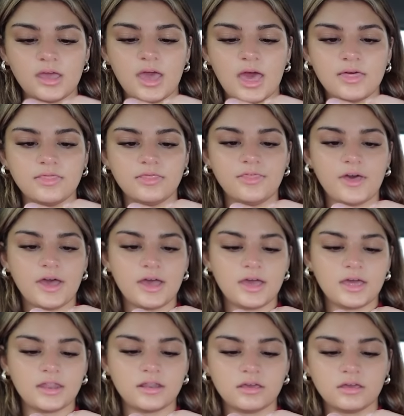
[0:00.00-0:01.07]
And
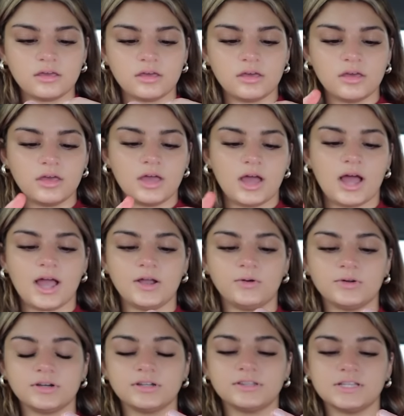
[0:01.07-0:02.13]
then I
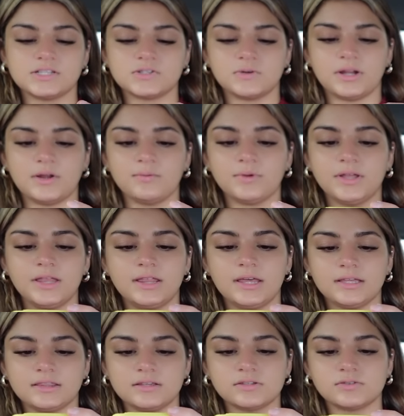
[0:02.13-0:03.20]
ordered this one. I really
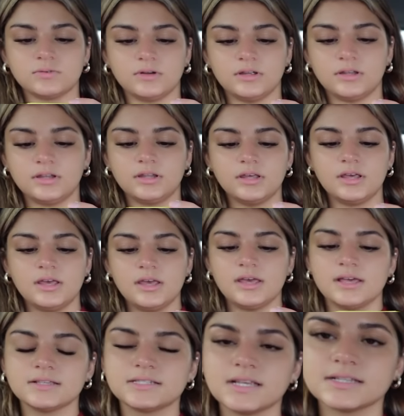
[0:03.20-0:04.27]
like this one.
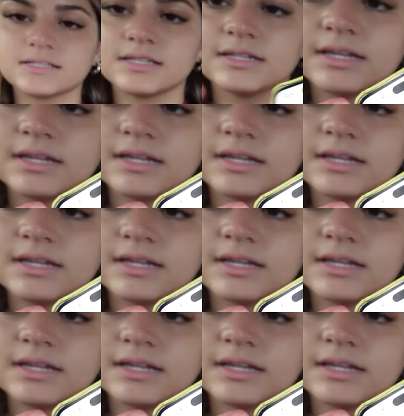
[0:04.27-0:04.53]
It says the